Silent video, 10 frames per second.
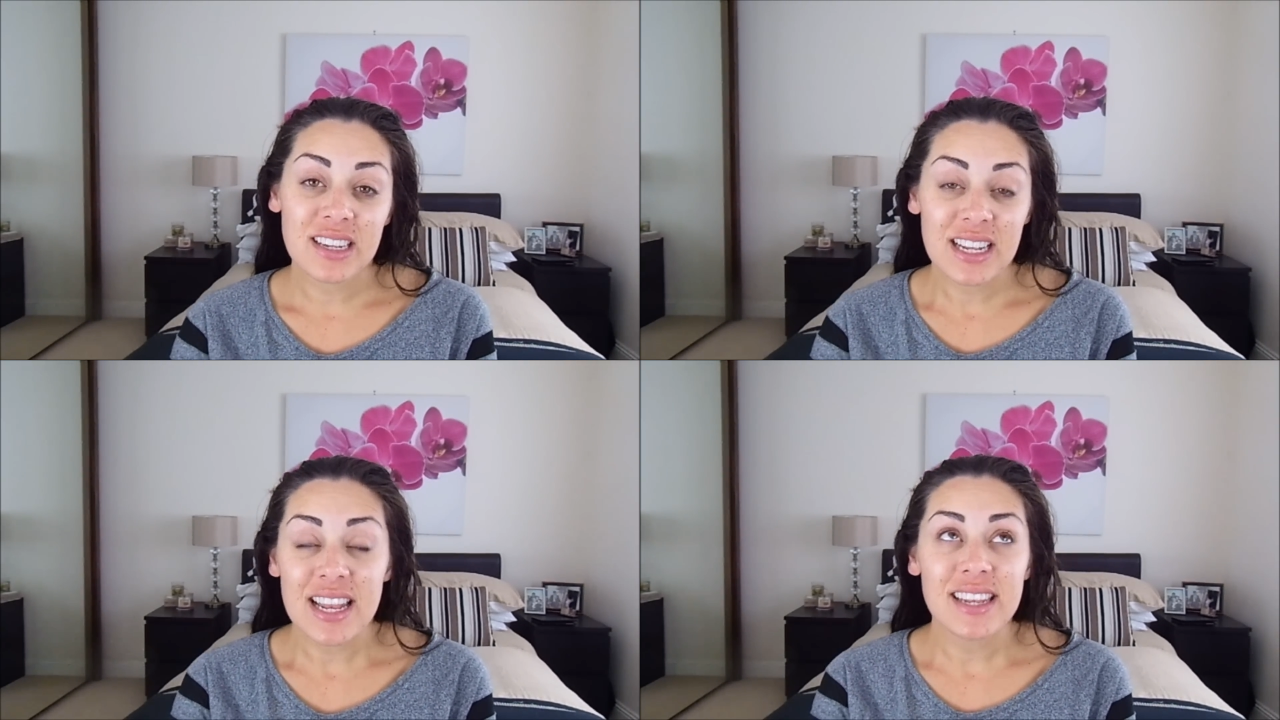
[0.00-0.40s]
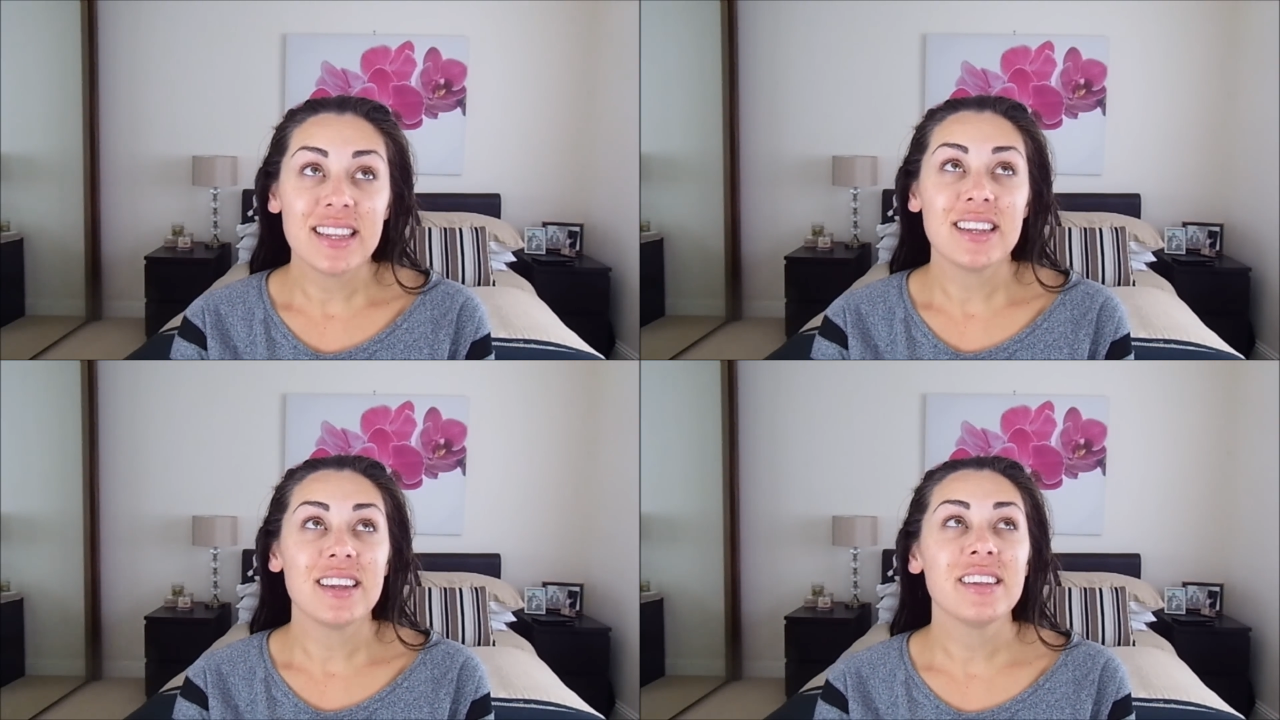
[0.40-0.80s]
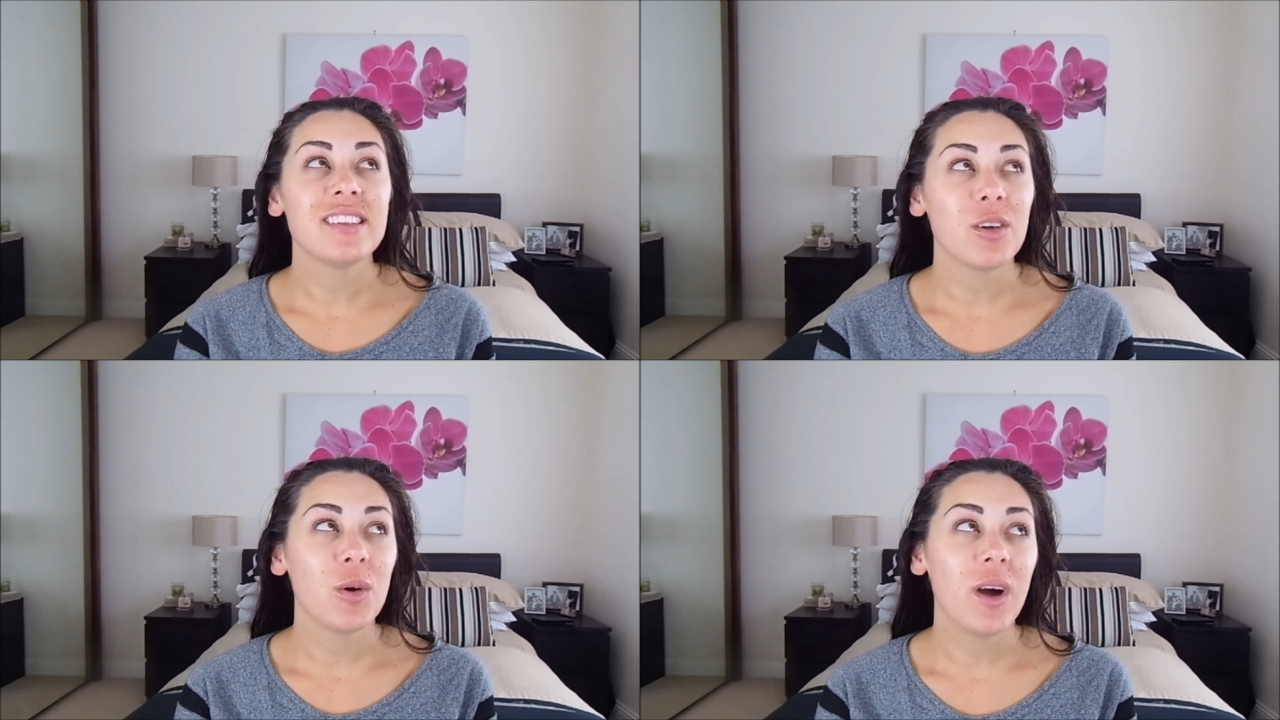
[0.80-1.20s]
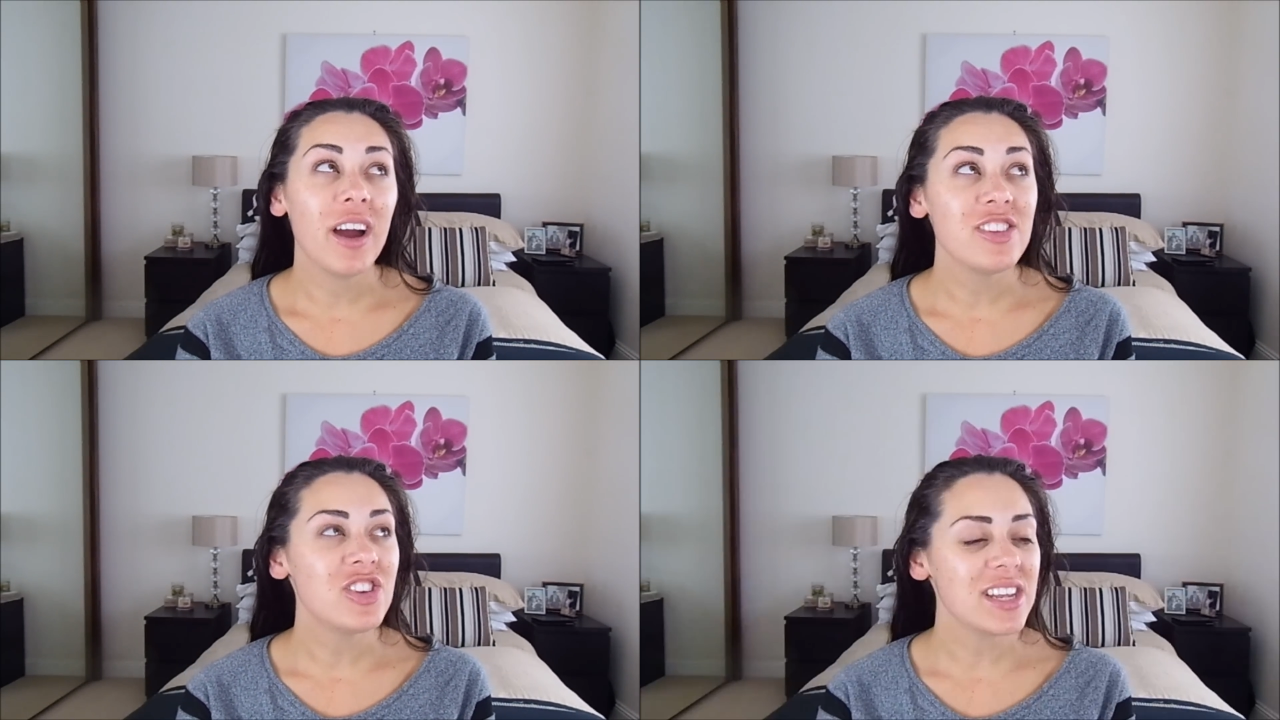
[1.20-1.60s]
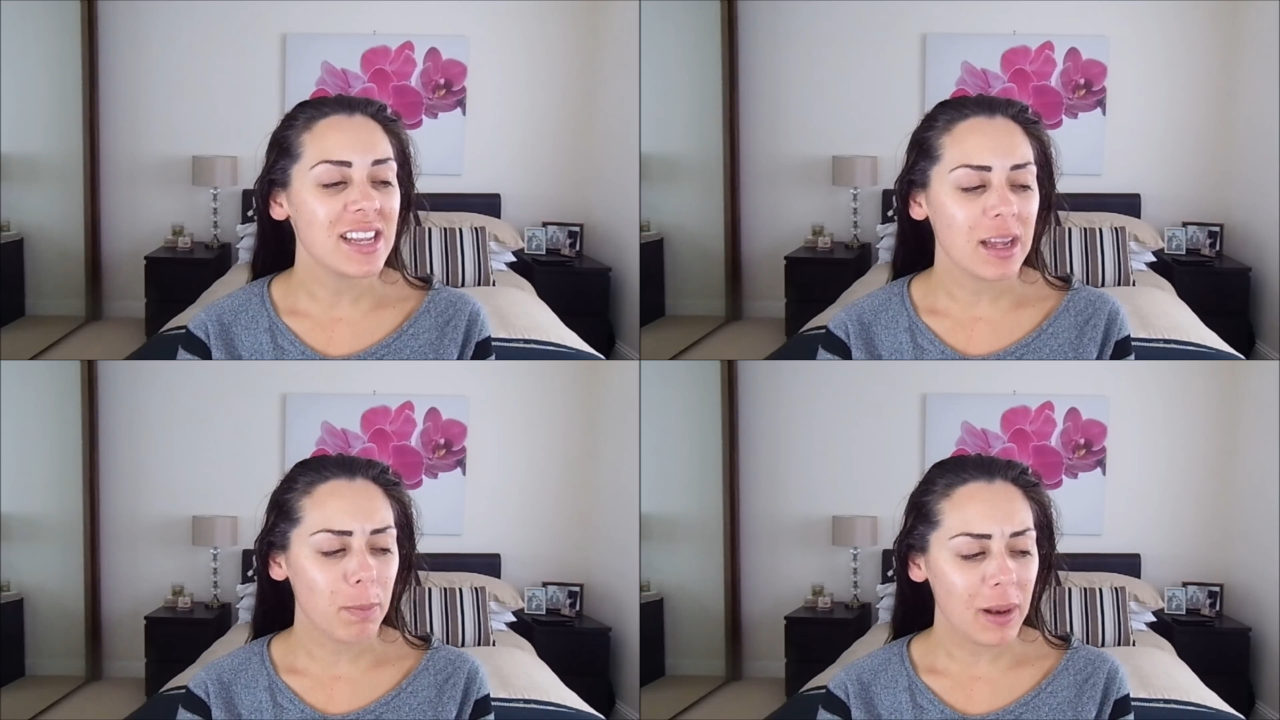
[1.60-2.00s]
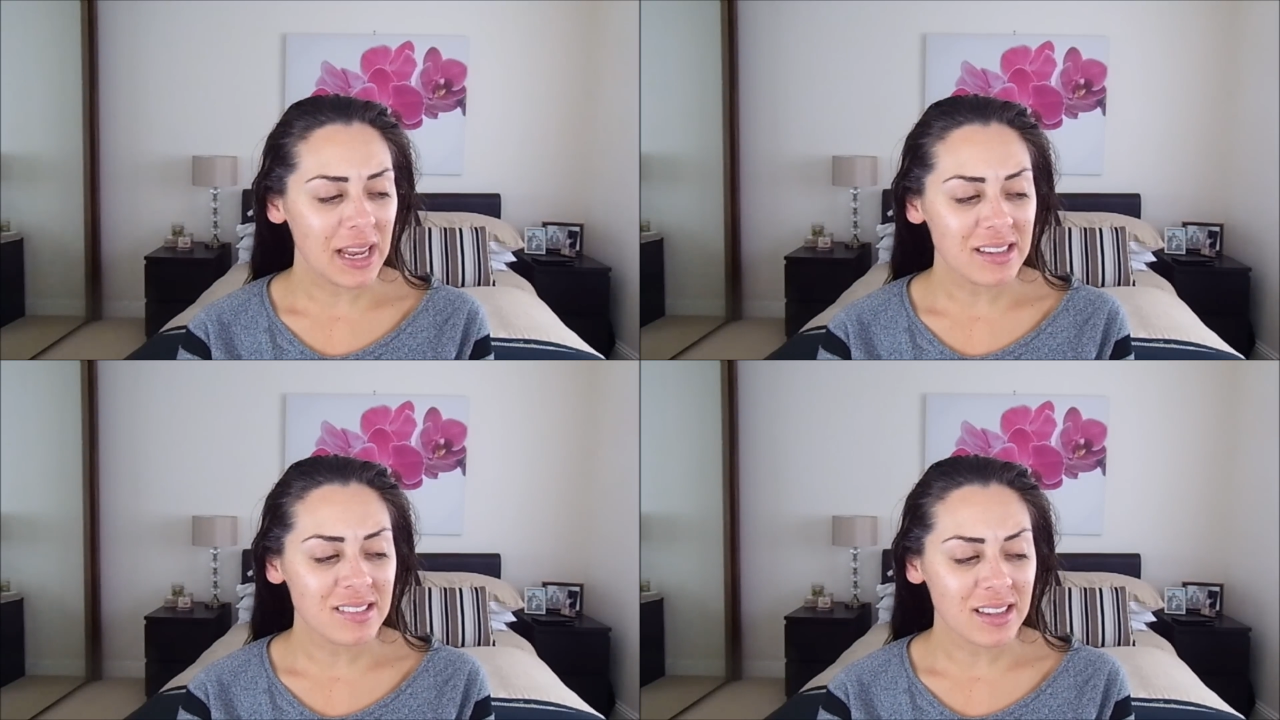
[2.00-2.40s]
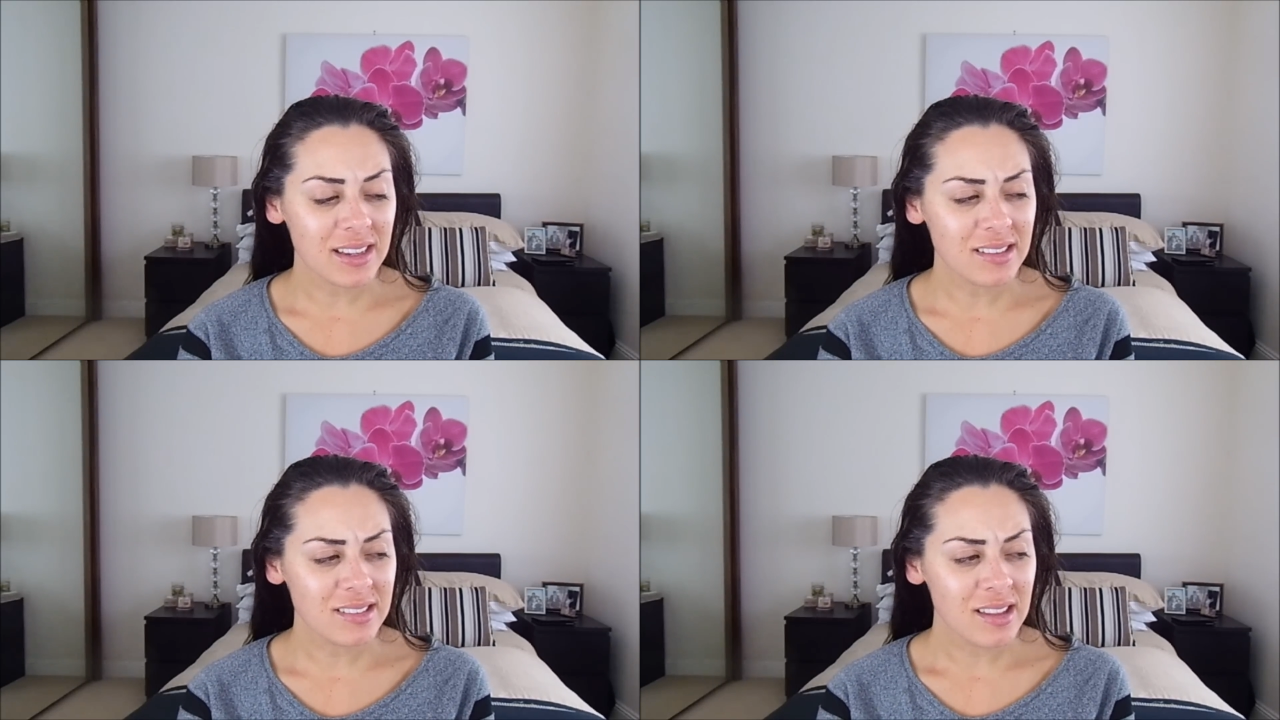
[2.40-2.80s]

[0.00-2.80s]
cleanliness or hygienic places.